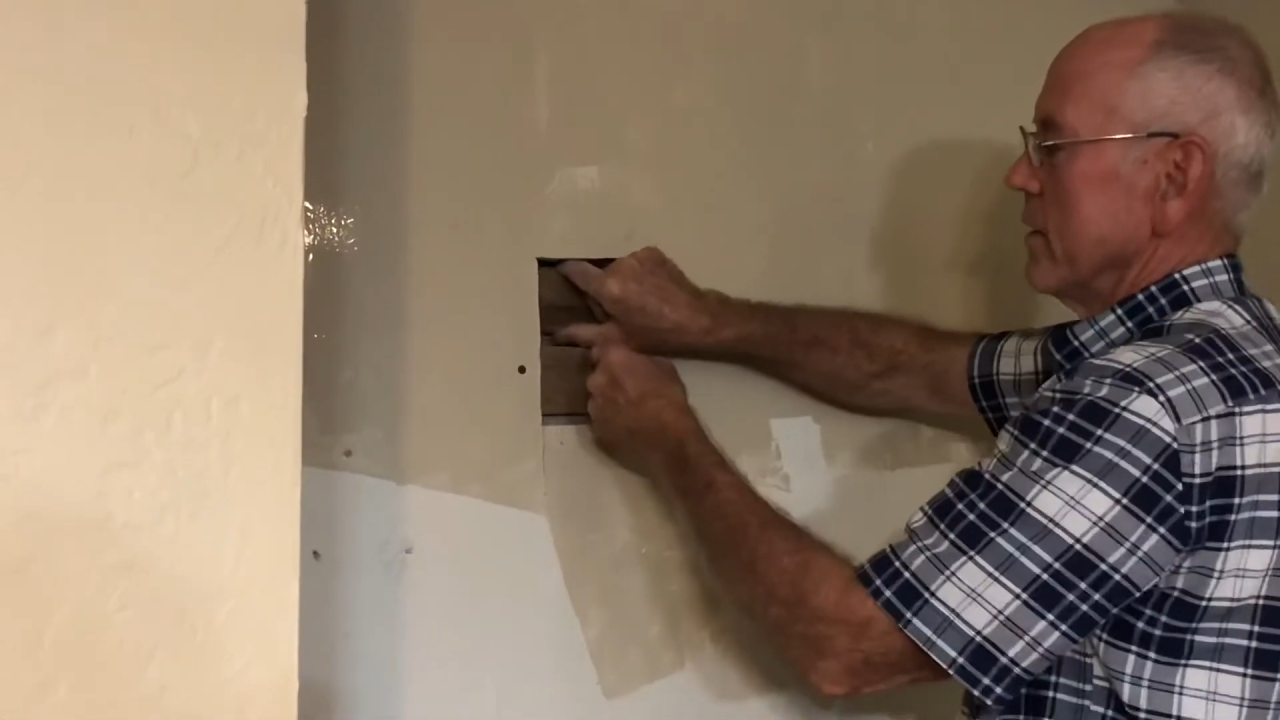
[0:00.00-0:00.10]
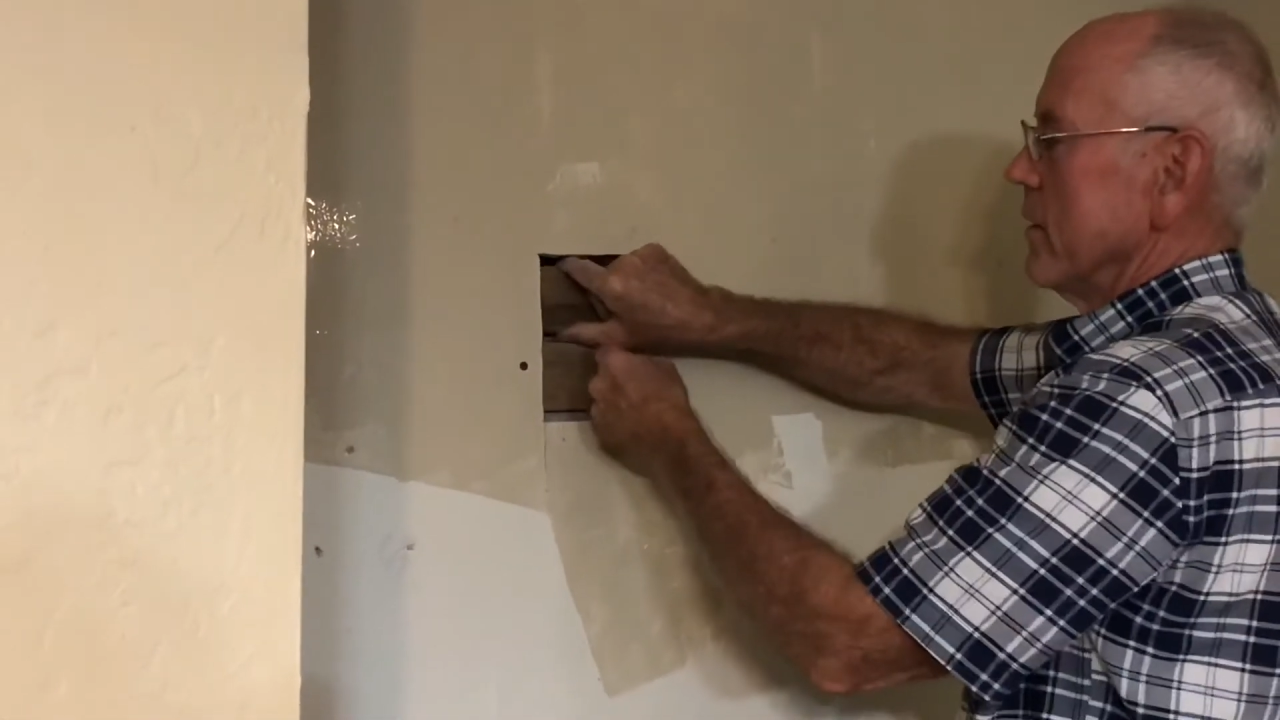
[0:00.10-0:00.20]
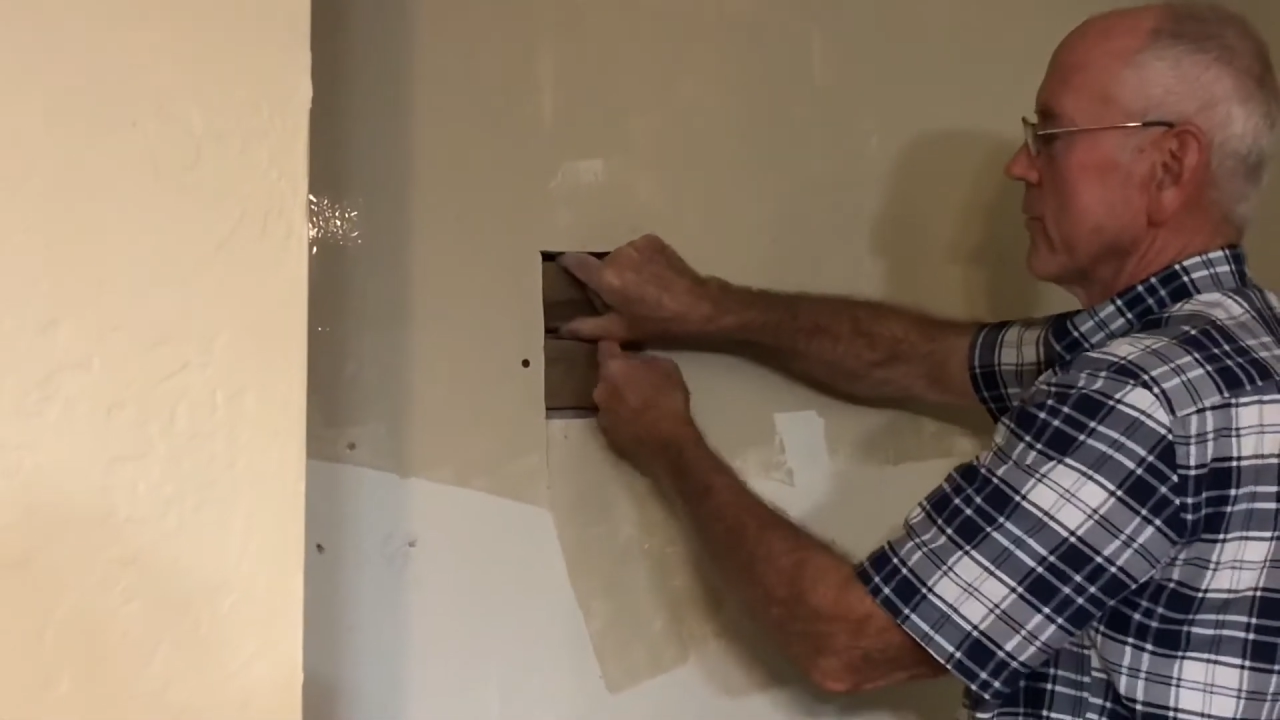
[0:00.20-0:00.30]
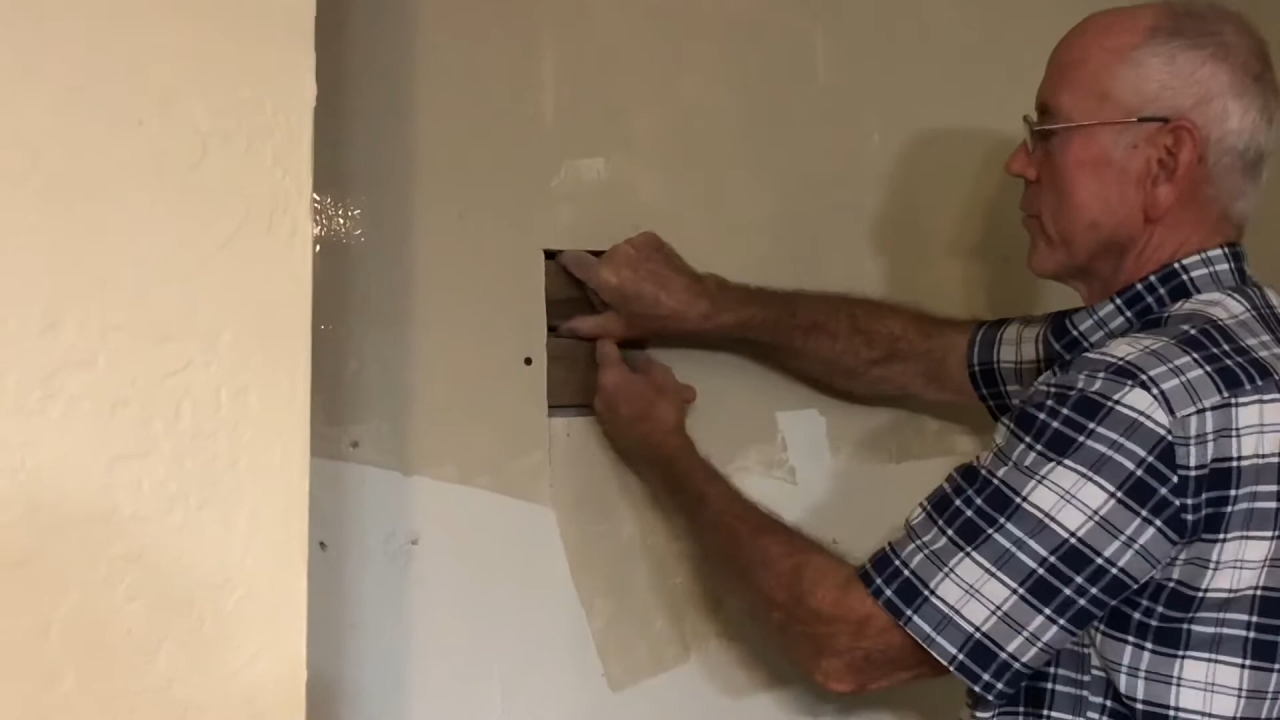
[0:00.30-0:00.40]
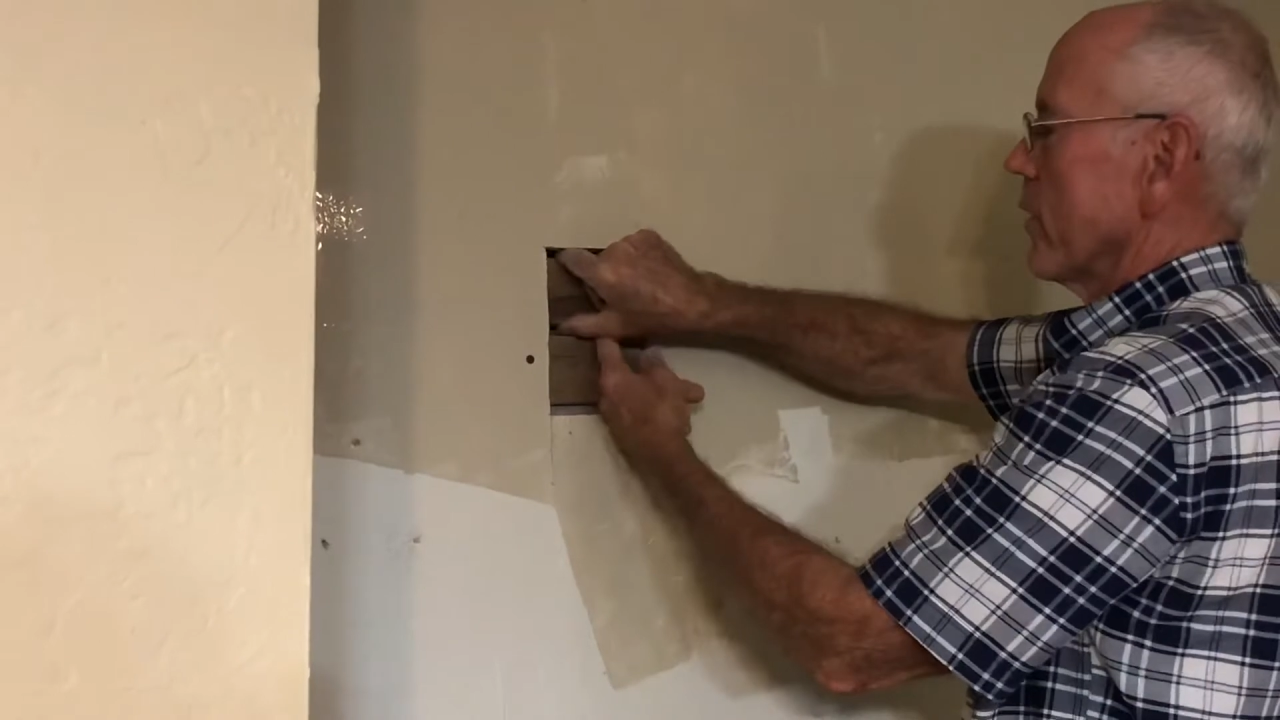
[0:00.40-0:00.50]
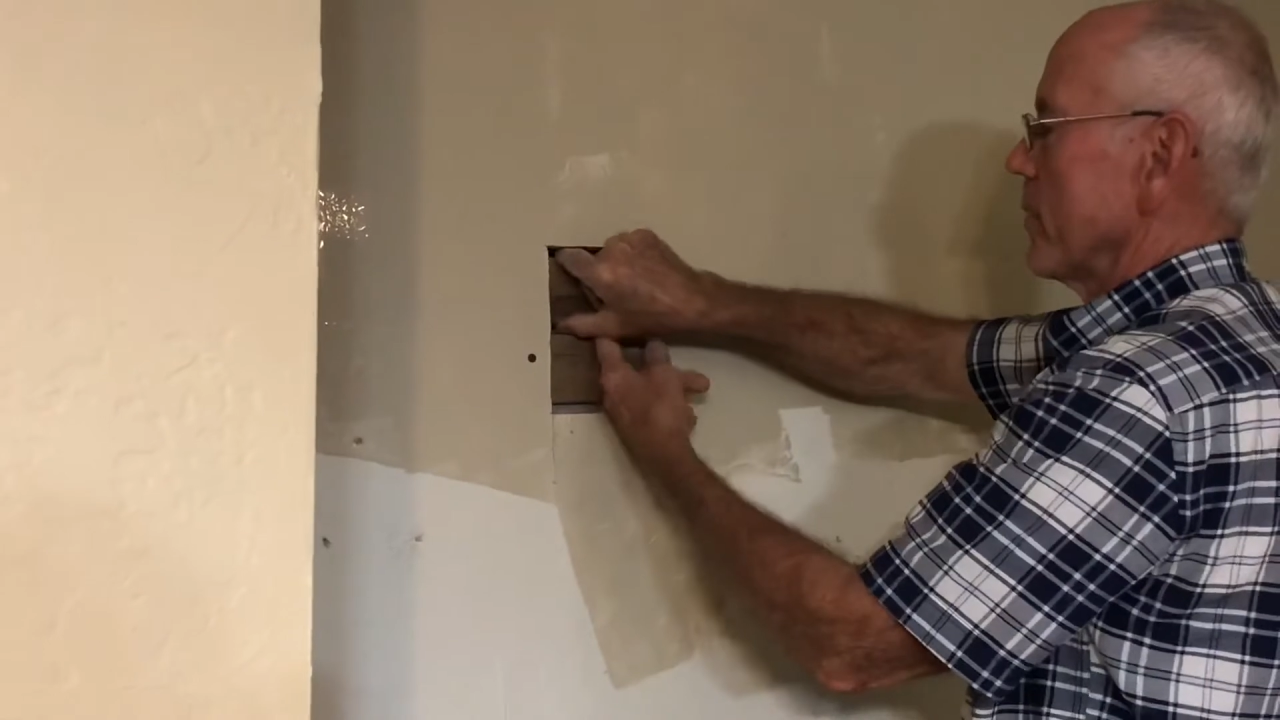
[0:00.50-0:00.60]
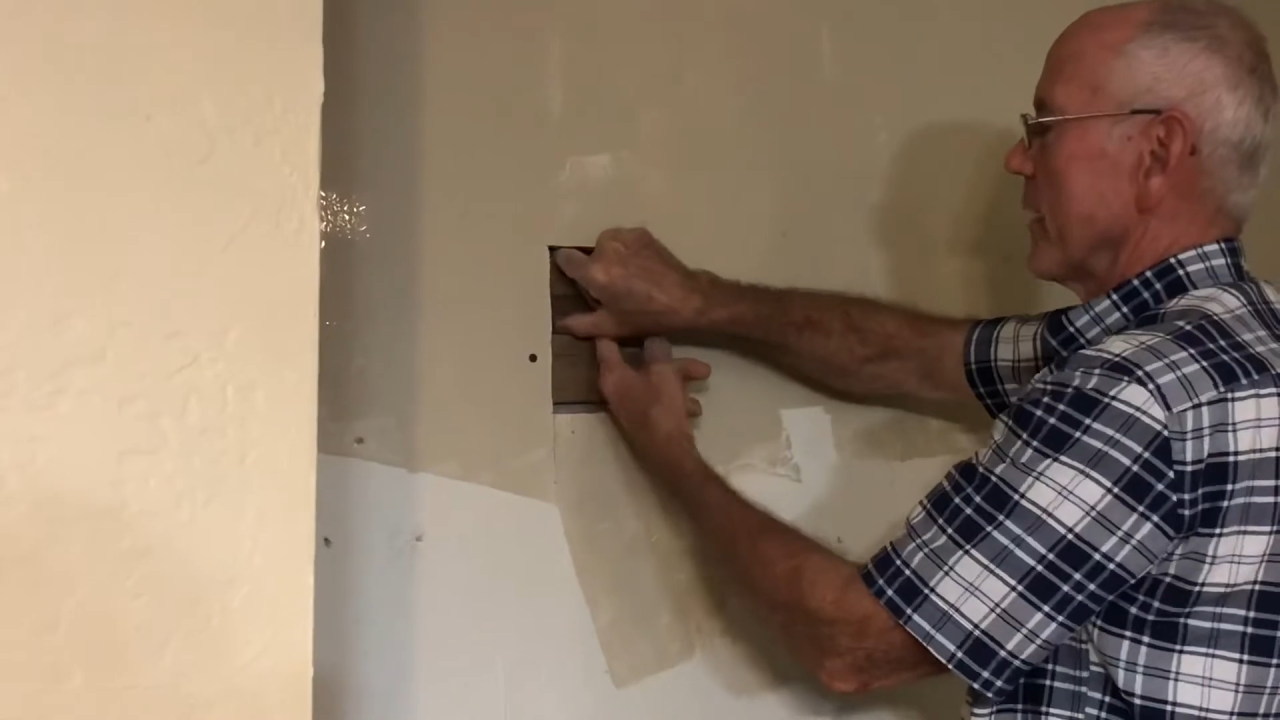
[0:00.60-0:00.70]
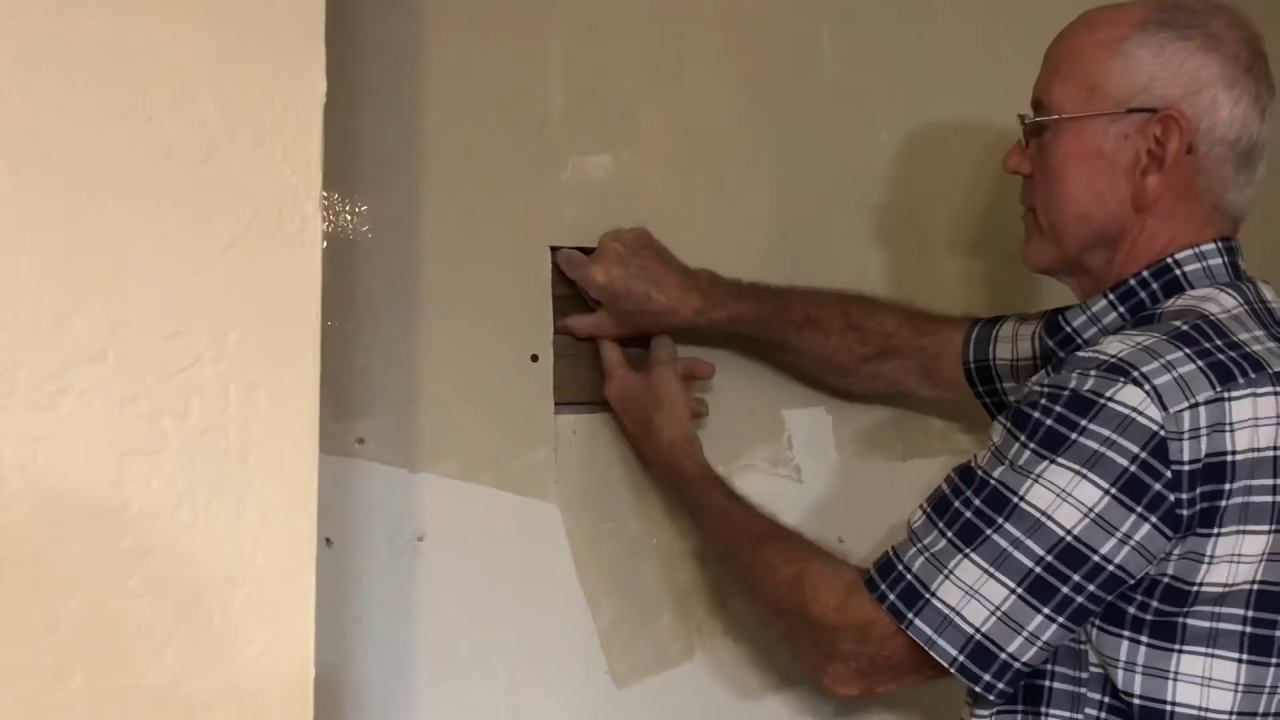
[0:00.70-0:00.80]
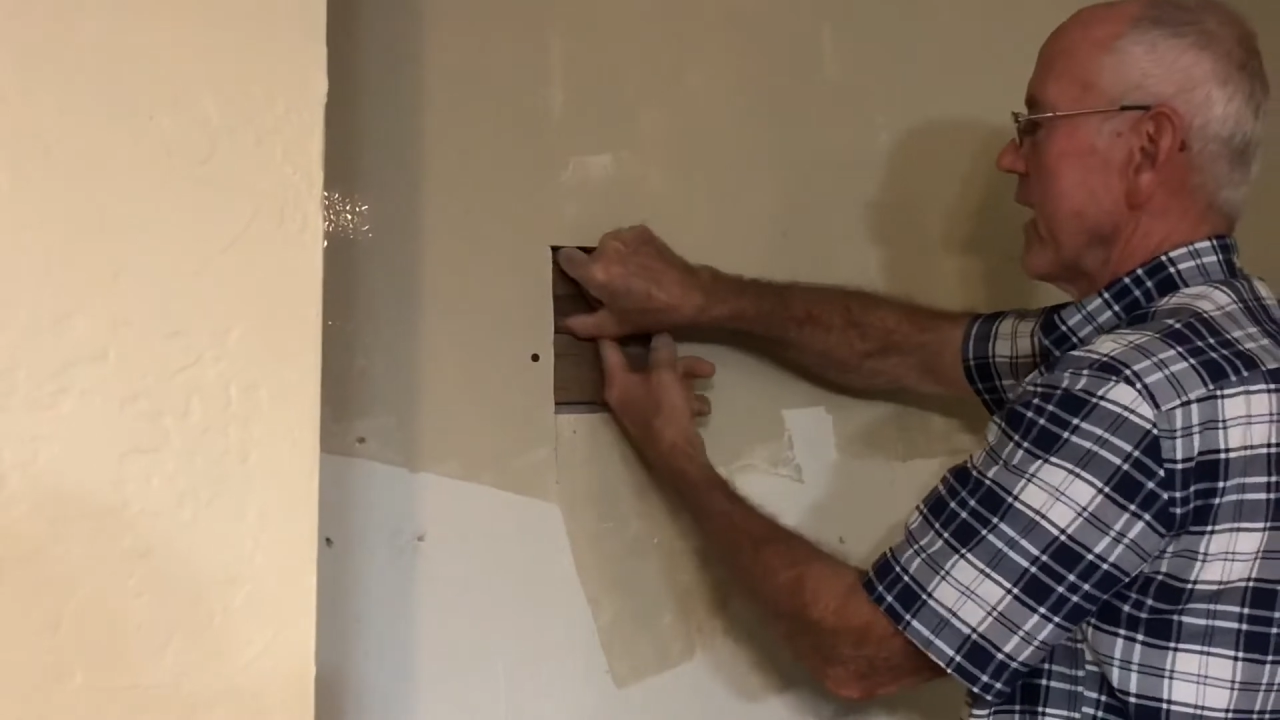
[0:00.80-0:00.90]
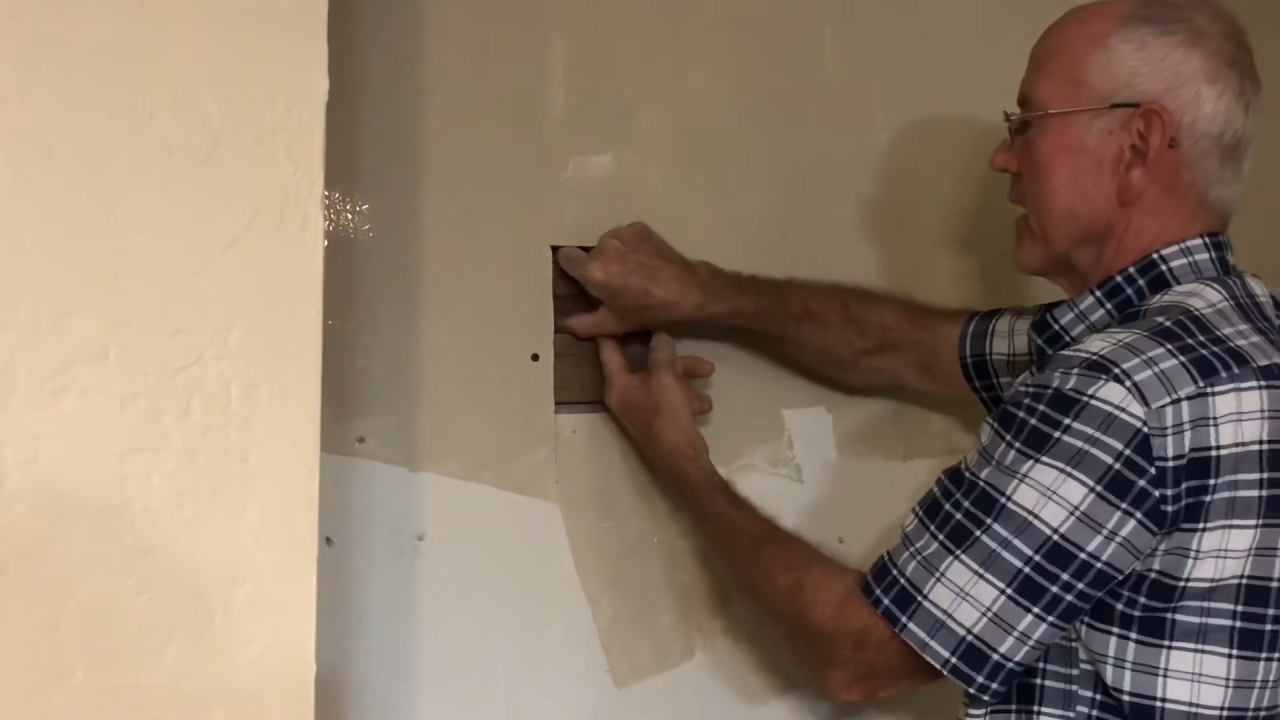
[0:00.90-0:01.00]
So I'm gonna
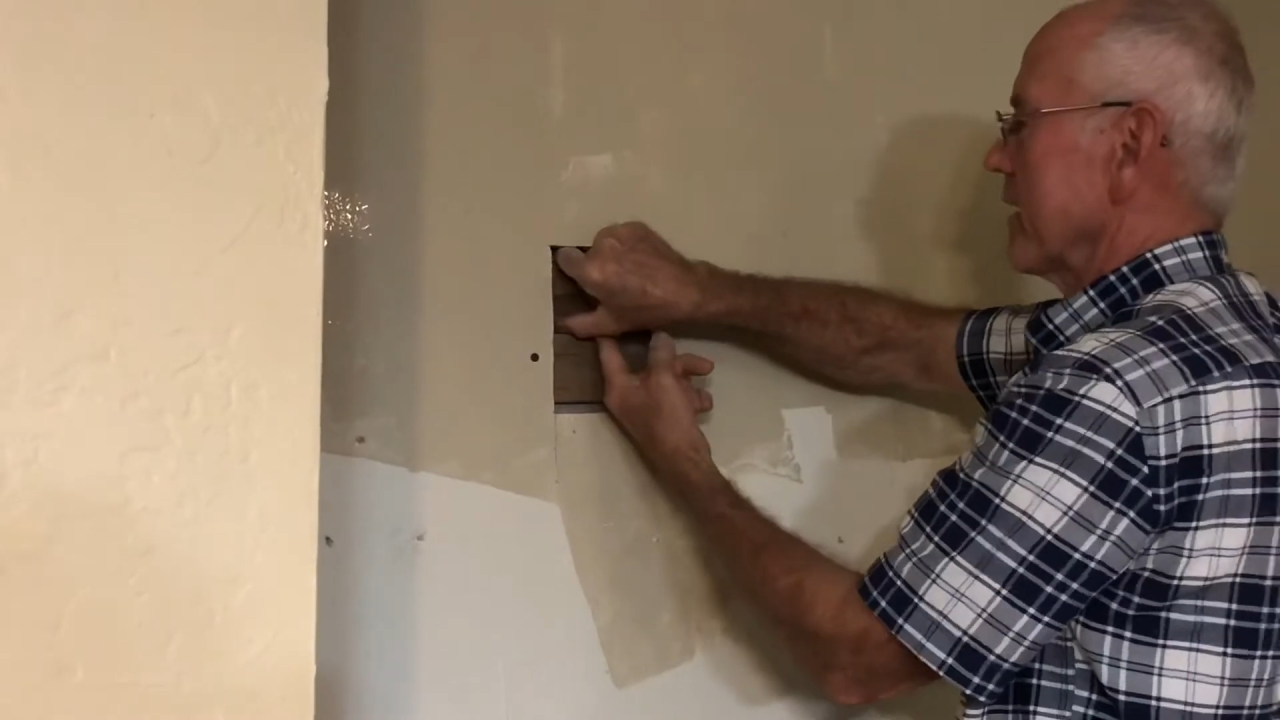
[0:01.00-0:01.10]
take